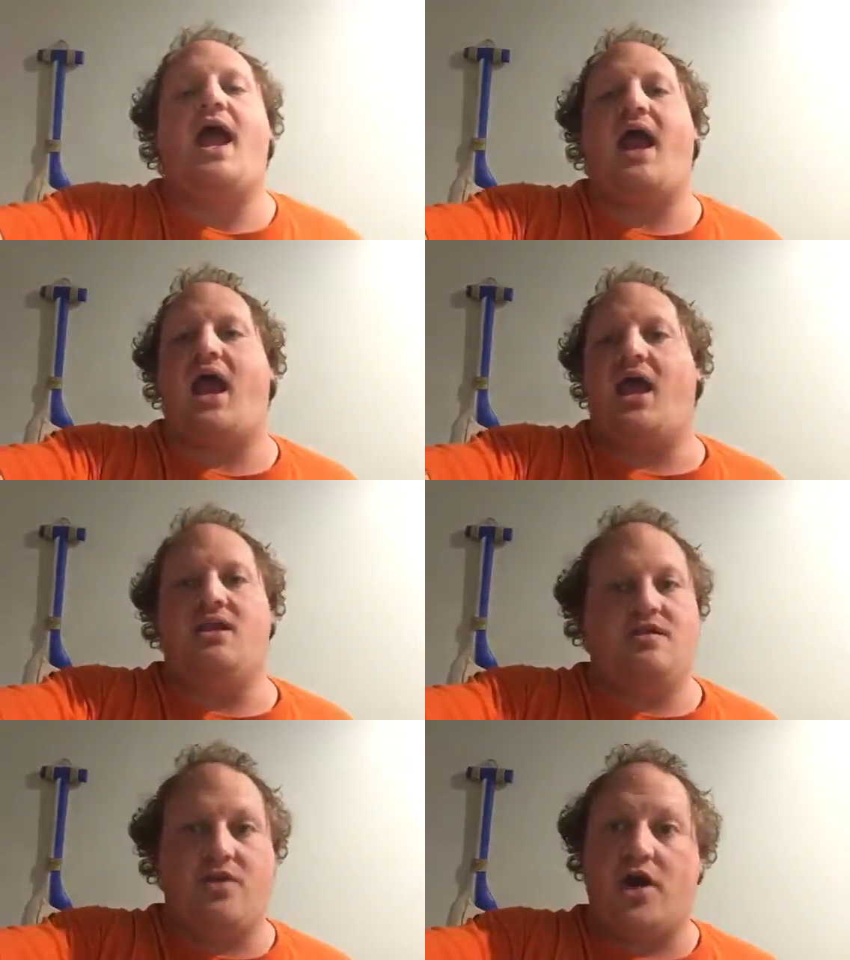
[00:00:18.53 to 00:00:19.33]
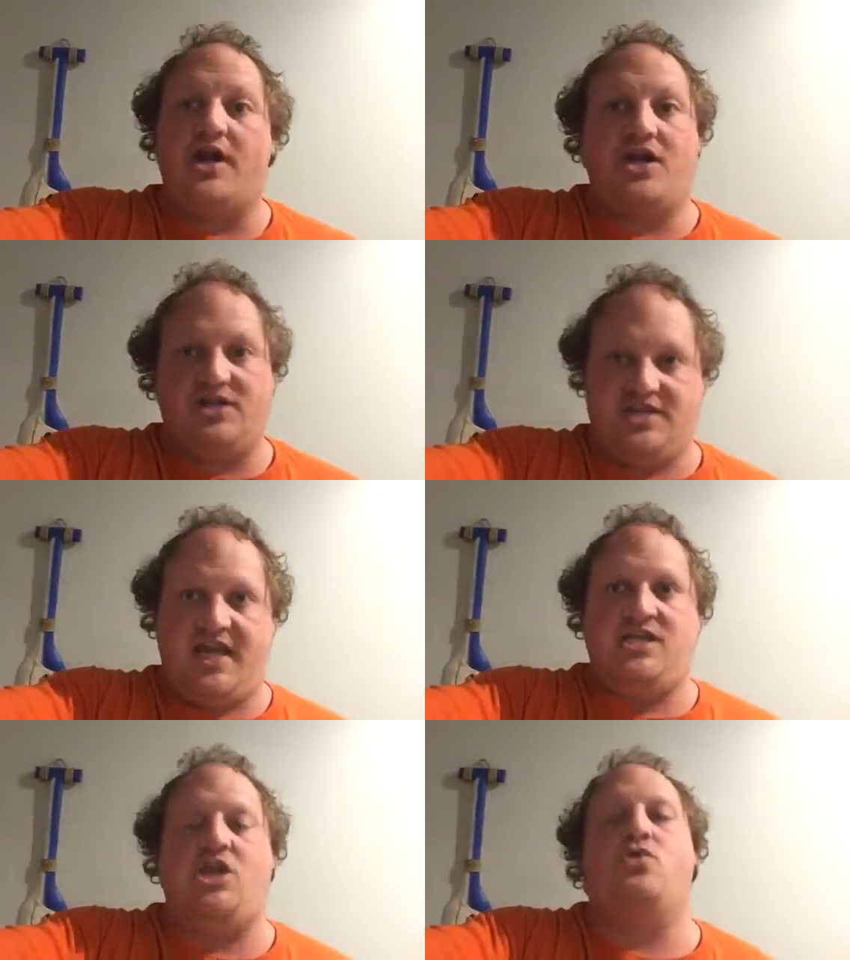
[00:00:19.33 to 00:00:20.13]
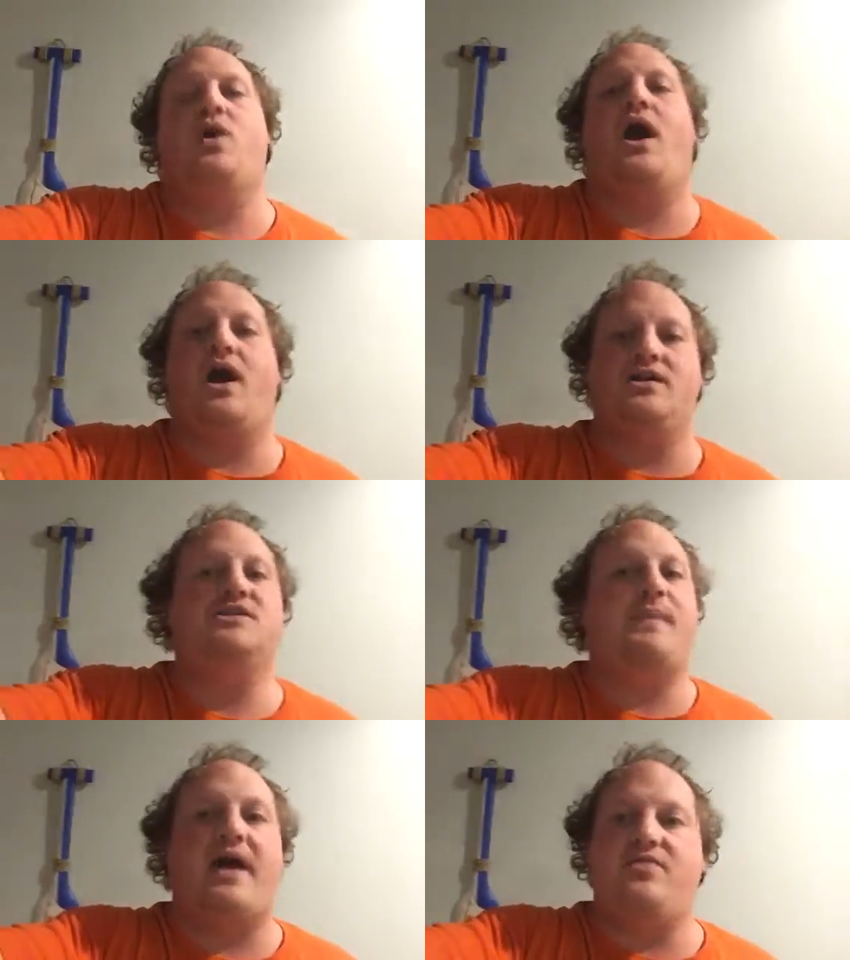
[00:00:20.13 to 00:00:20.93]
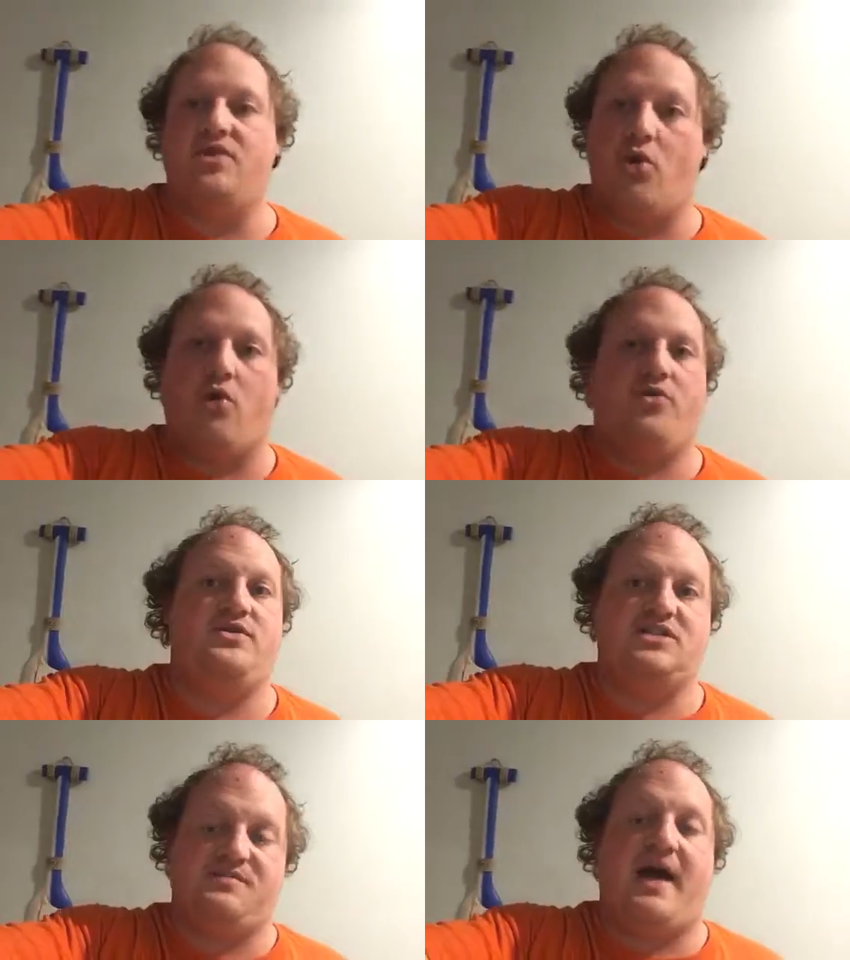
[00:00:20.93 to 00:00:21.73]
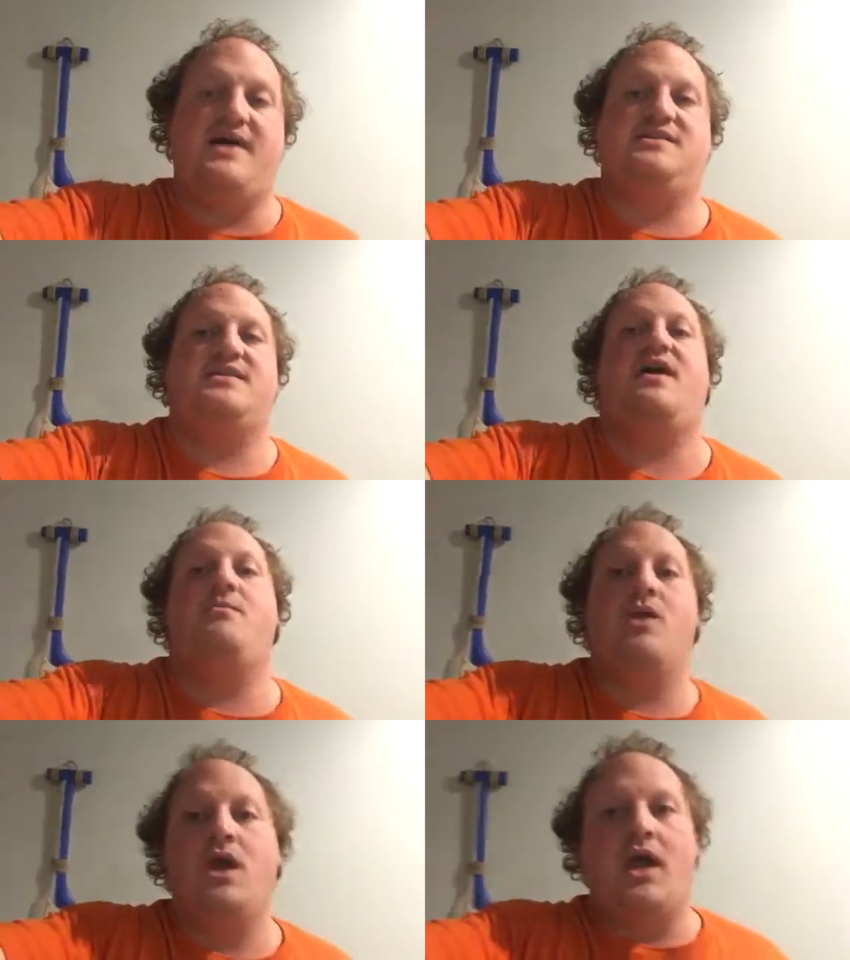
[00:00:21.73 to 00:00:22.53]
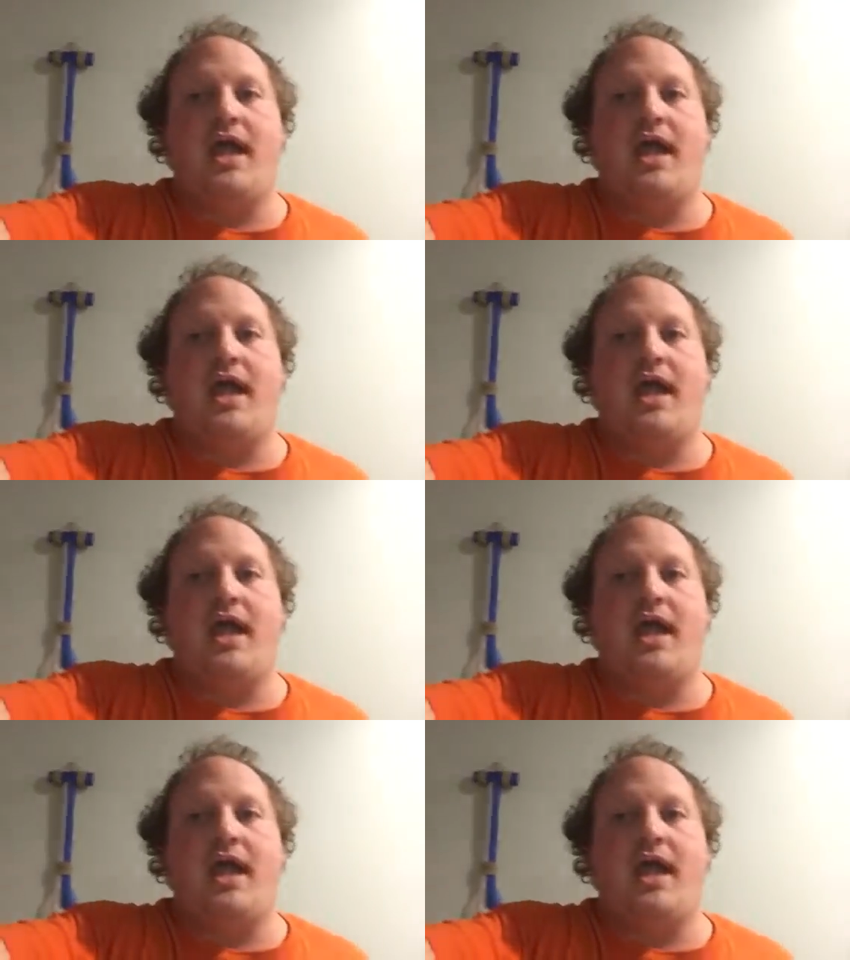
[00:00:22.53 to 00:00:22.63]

and they're going to continue despite the North despising them